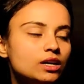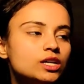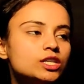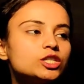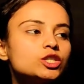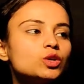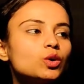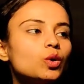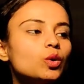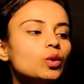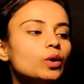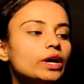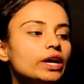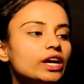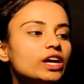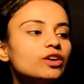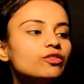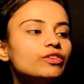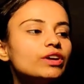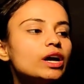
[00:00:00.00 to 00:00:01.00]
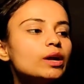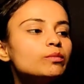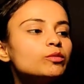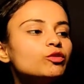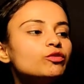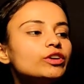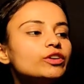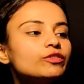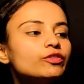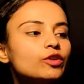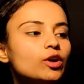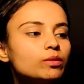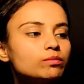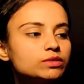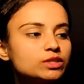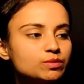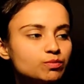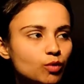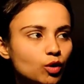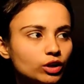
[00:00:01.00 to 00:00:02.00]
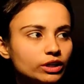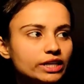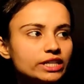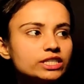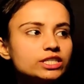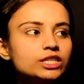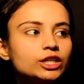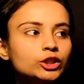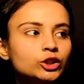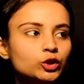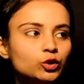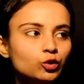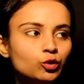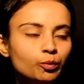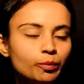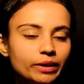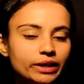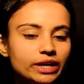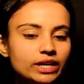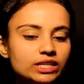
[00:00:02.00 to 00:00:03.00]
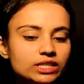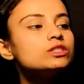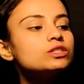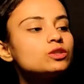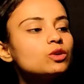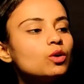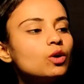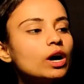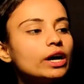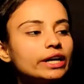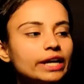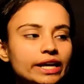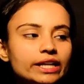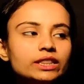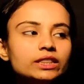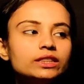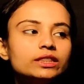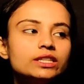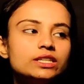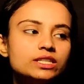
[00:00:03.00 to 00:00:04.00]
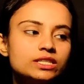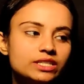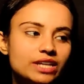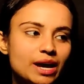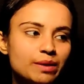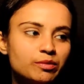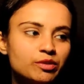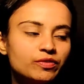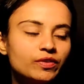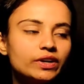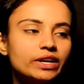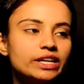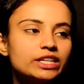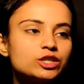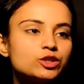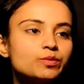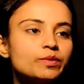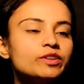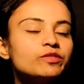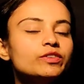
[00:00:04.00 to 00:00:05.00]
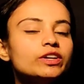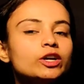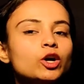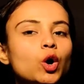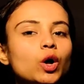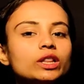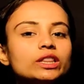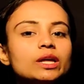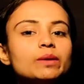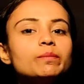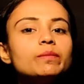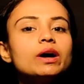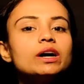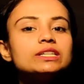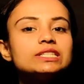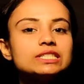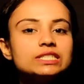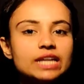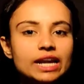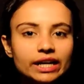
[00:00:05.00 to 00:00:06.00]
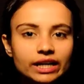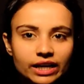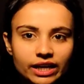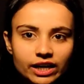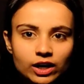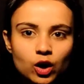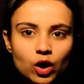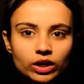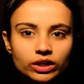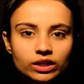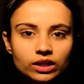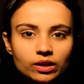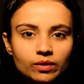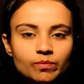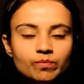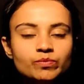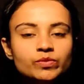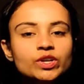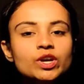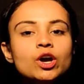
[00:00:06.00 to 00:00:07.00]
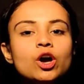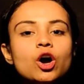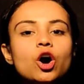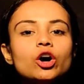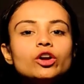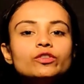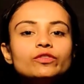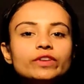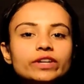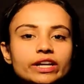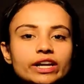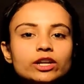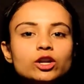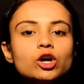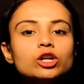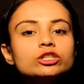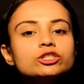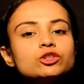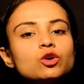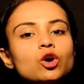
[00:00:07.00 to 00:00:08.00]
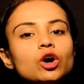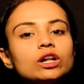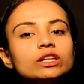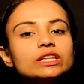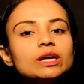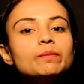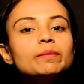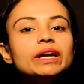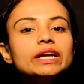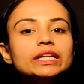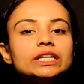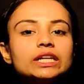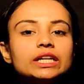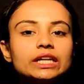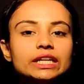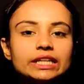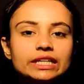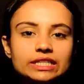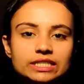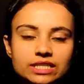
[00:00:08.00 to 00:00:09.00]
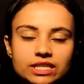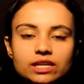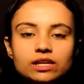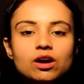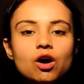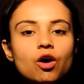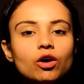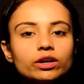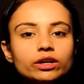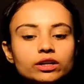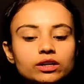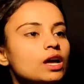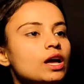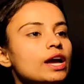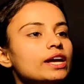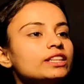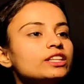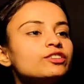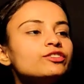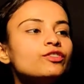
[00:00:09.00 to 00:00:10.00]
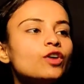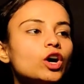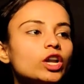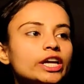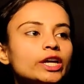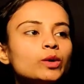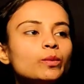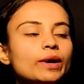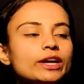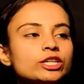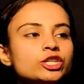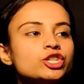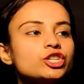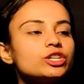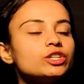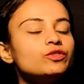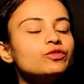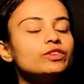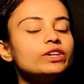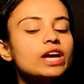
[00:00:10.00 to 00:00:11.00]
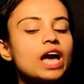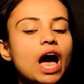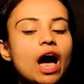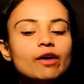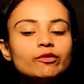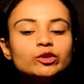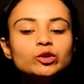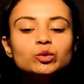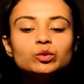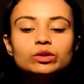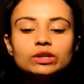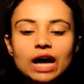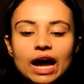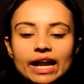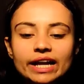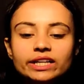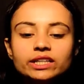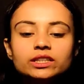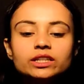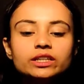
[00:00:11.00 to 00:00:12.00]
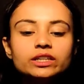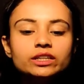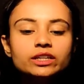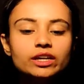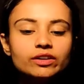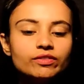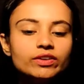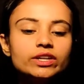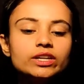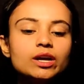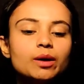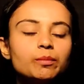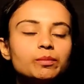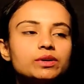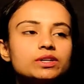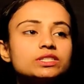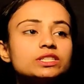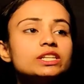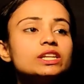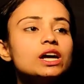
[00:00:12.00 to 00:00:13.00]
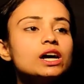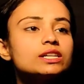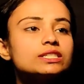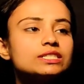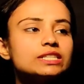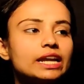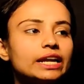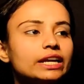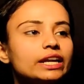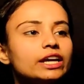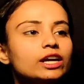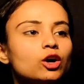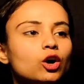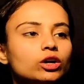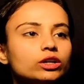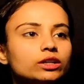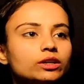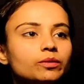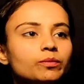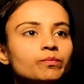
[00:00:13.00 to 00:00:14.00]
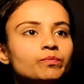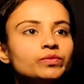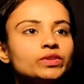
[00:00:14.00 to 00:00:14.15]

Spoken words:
So here we are moving from smallest to biggest. So again, this type of arrangement we call them ascending order, or we can also call them increasing order. In the following question, we have to write the given numbers in ascending order.